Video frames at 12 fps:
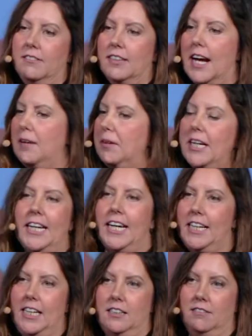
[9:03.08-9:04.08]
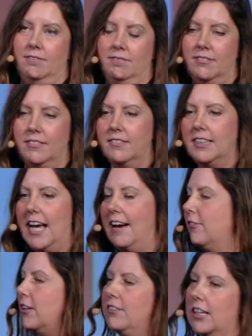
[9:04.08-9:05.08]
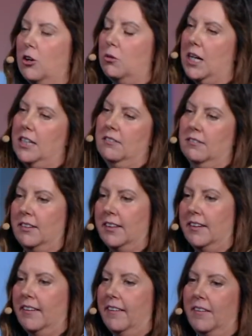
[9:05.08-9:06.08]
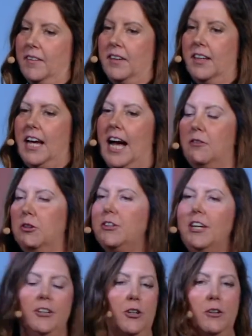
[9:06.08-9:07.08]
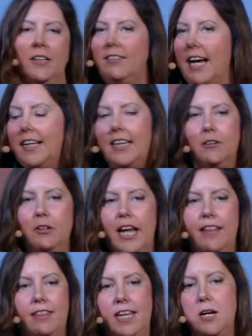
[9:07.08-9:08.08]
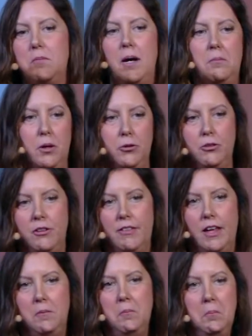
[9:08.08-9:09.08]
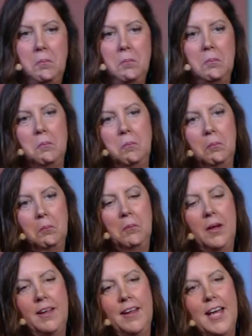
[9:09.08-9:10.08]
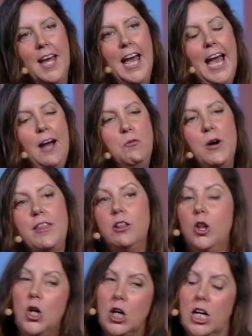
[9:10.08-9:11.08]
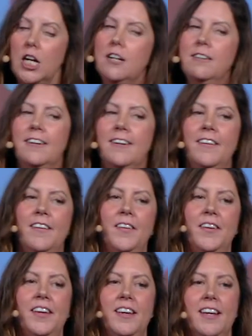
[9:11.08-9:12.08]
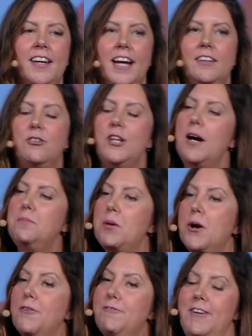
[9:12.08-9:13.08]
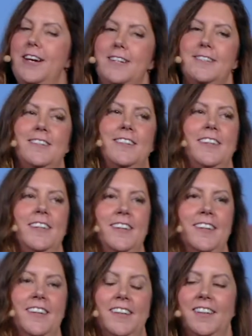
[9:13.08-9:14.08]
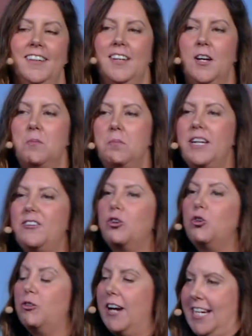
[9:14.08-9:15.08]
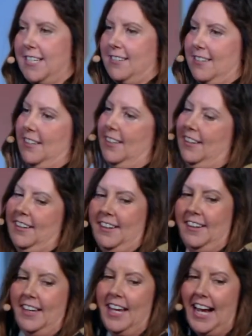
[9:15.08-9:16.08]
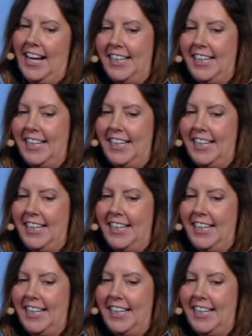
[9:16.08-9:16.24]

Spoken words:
I'm not kidding. Every single one. I will tell you exactly what I think about most of them. And with Looker, it's not perfect, but it's great. And